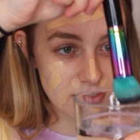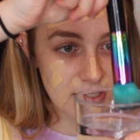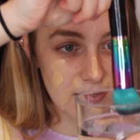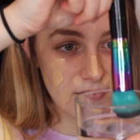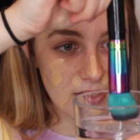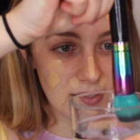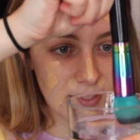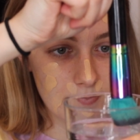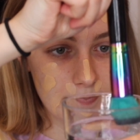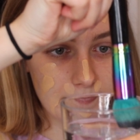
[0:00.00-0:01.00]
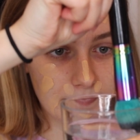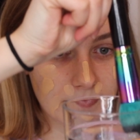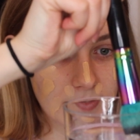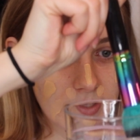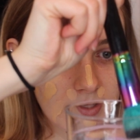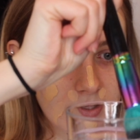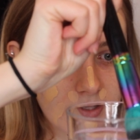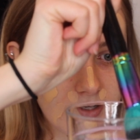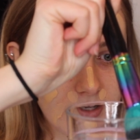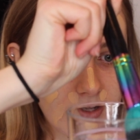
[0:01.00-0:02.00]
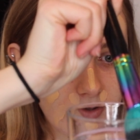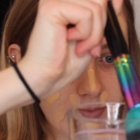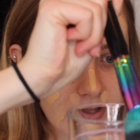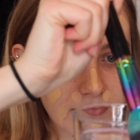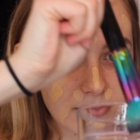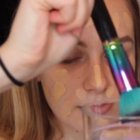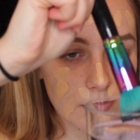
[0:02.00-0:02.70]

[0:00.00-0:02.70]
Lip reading: just give it like a little bit of a